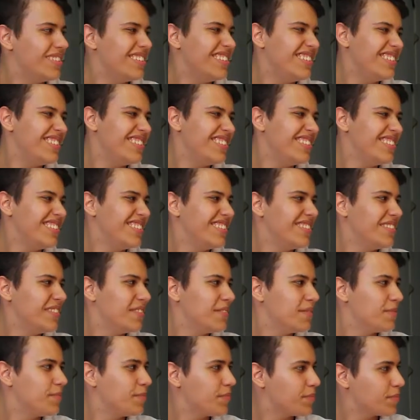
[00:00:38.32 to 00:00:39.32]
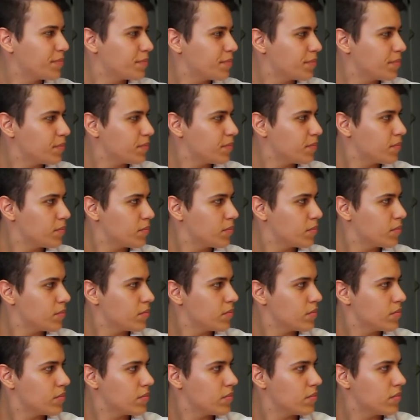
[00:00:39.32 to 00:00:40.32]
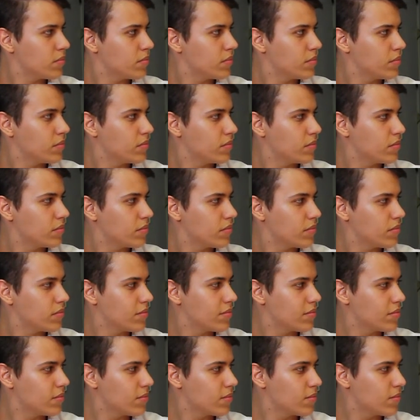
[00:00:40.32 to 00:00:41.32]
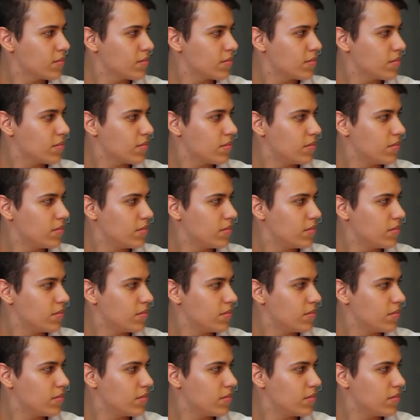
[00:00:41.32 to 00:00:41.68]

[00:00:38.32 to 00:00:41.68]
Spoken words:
No words are spoken by the person on screen.